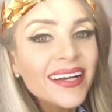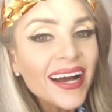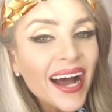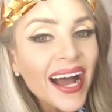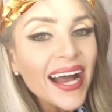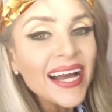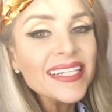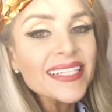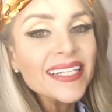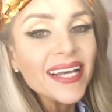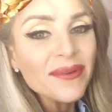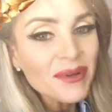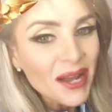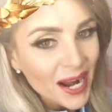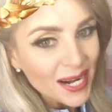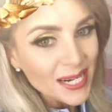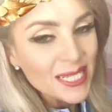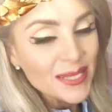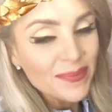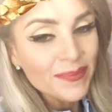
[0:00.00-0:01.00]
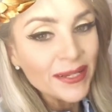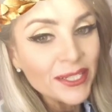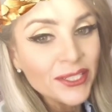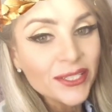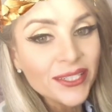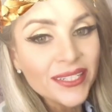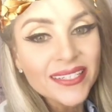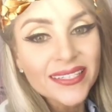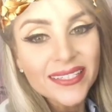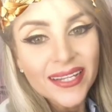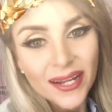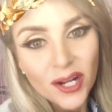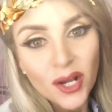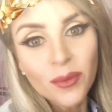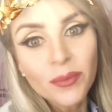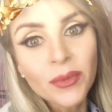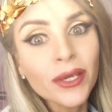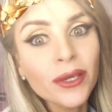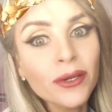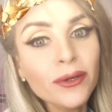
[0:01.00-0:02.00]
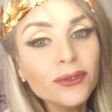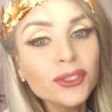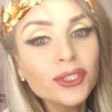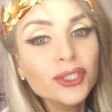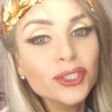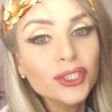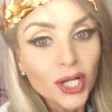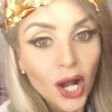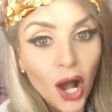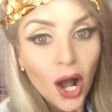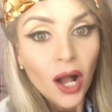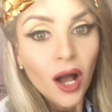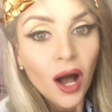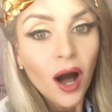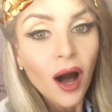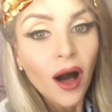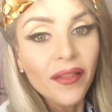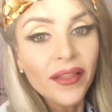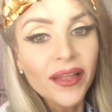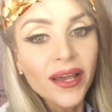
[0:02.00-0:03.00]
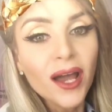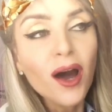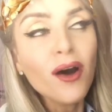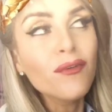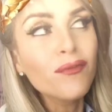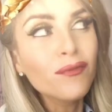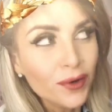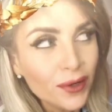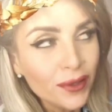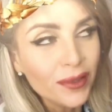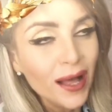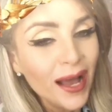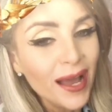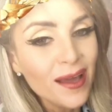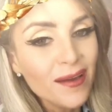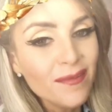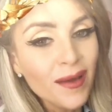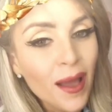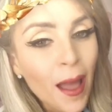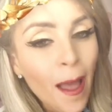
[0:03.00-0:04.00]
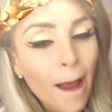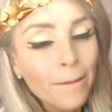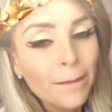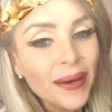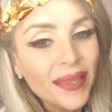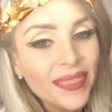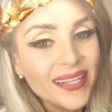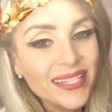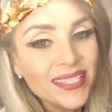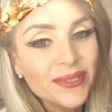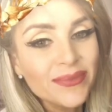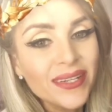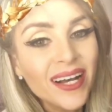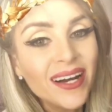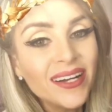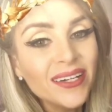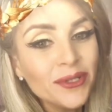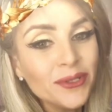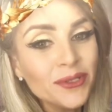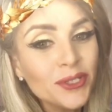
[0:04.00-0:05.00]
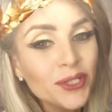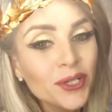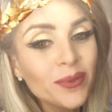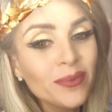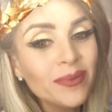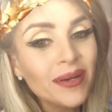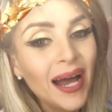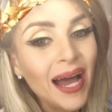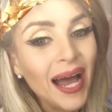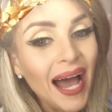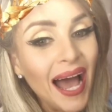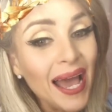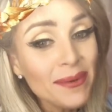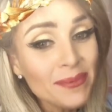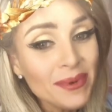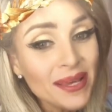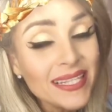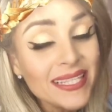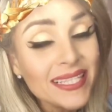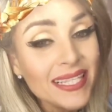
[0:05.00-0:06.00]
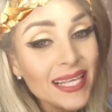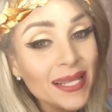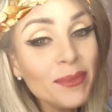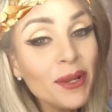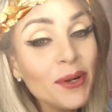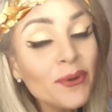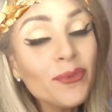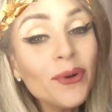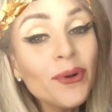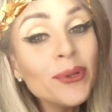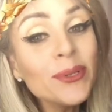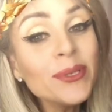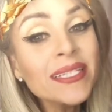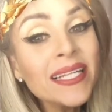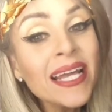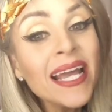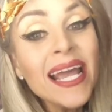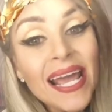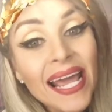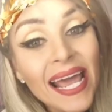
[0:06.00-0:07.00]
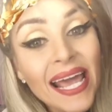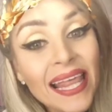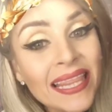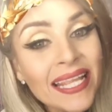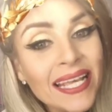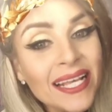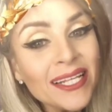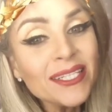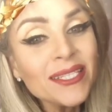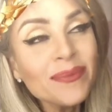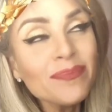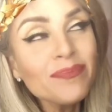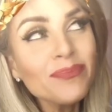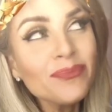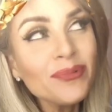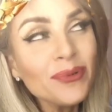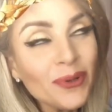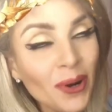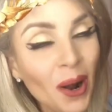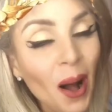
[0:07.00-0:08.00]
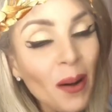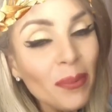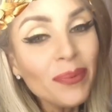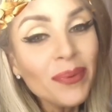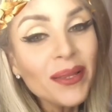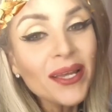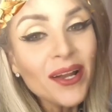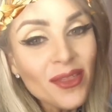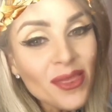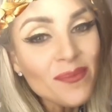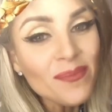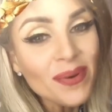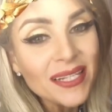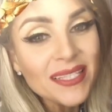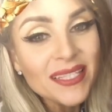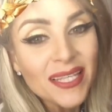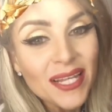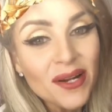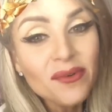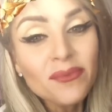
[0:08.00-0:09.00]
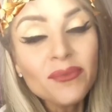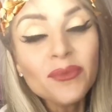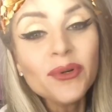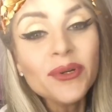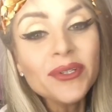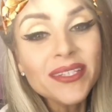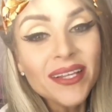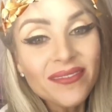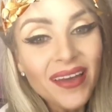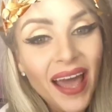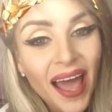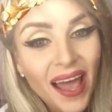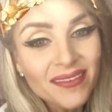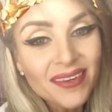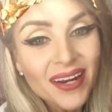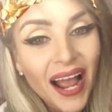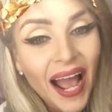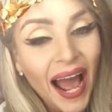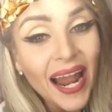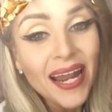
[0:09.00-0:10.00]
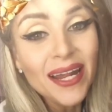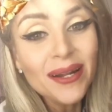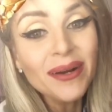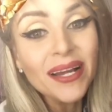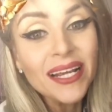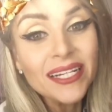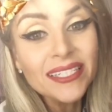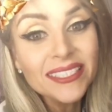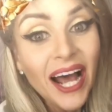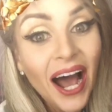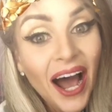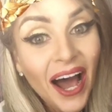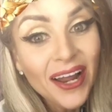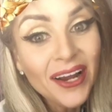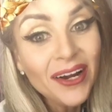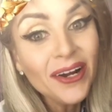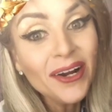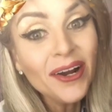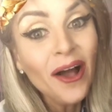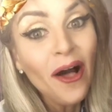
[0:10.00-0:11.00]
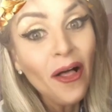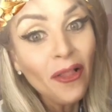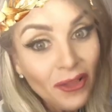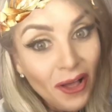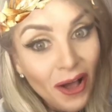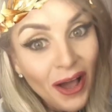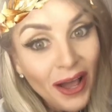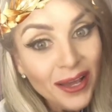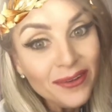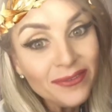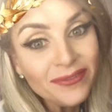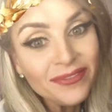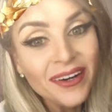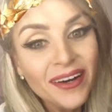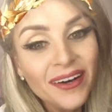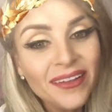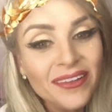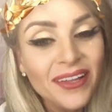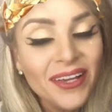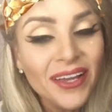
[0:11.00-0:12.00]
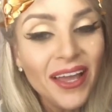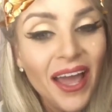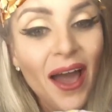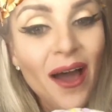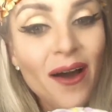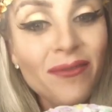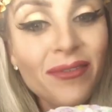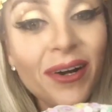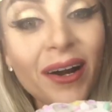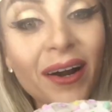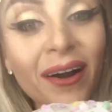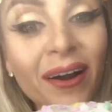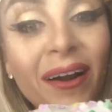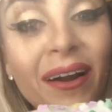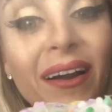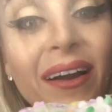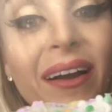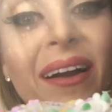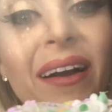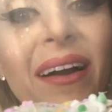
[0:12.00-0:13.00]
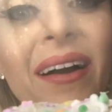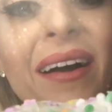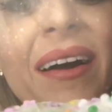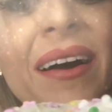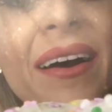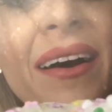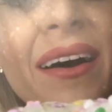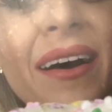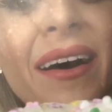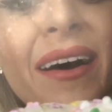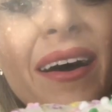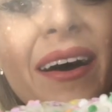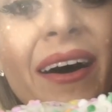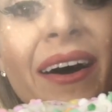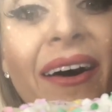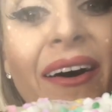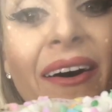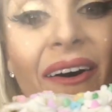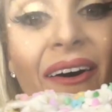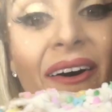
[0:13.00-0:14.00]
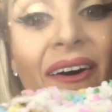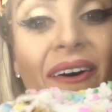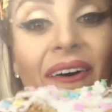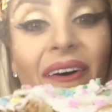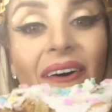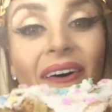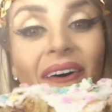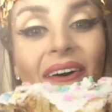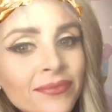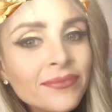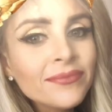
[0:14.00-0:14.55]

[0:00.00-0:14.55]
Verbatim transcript: Guys, I'm kind of speechless. I know I'm a huge chocoholic for life, but this week on YouTube, I made cinnamon rolls, and these probably are the best cinnamon rolls I've ever had in my entire life. Like, ever. Oh.